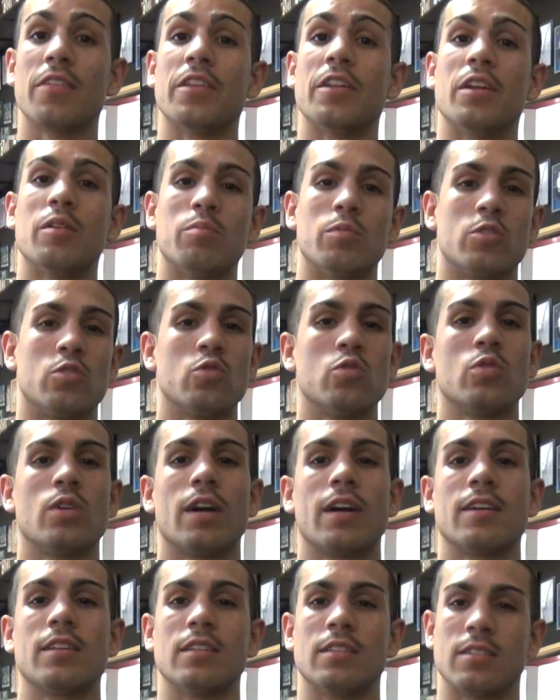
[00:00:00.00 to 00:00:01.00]
the #2
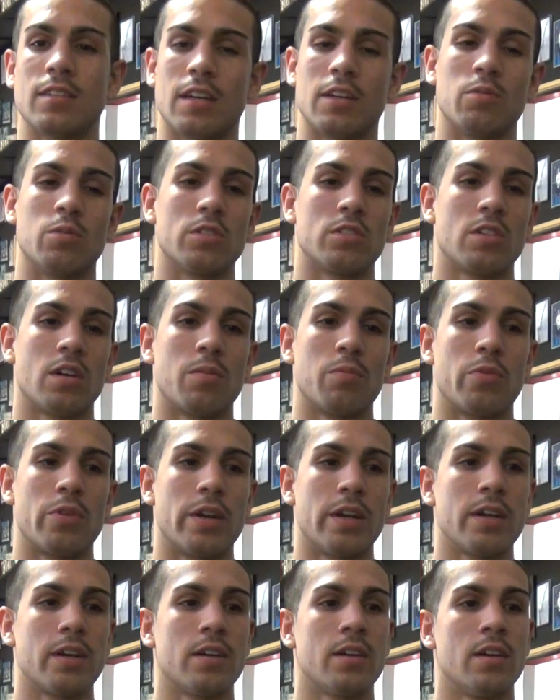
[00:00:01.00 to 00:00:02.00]
guy that signed with Top
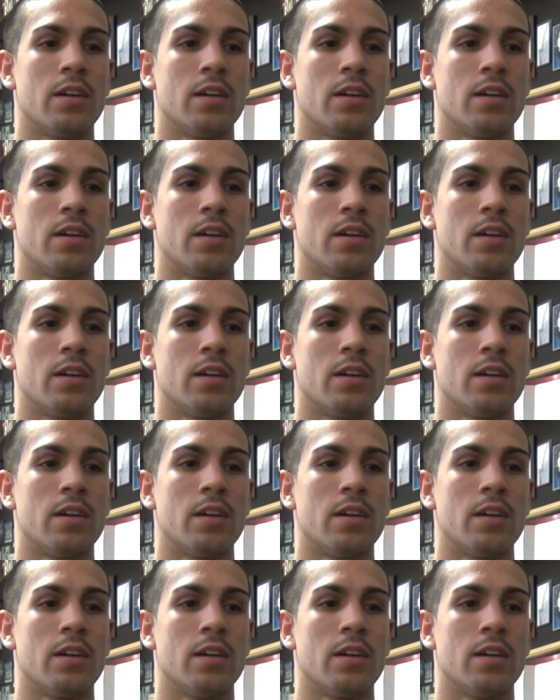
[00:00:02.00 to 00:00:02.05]
Rank.